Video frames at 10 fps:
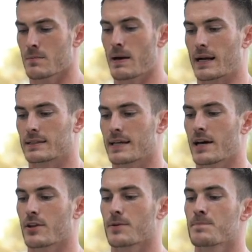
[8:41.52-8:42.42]
Back
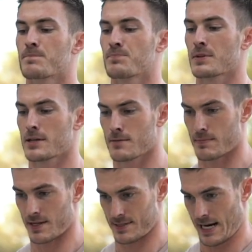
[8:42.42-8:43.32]
together,
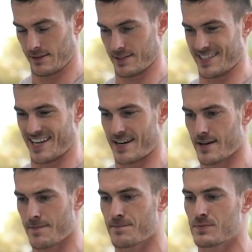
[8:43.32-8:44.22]
press it out to the side.
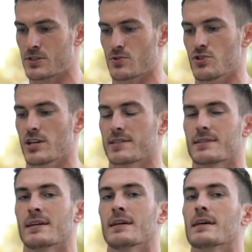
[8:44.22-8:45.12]
So just
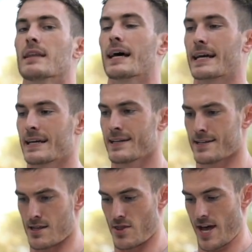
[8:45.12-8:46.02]
like
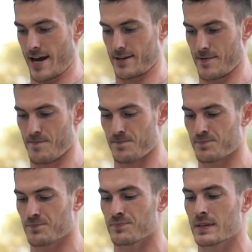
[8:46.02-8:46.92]
that.
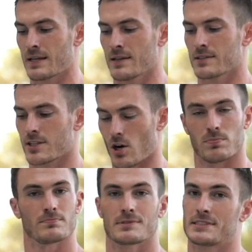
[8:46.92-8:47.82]
So
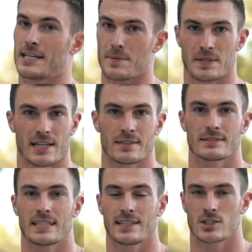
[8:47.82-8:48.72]
same thing,
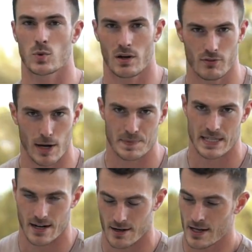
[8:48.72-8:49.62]
ten to twelve reps
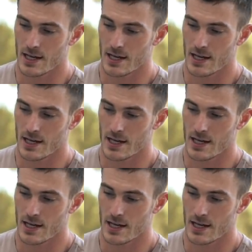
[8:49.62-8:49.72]
there.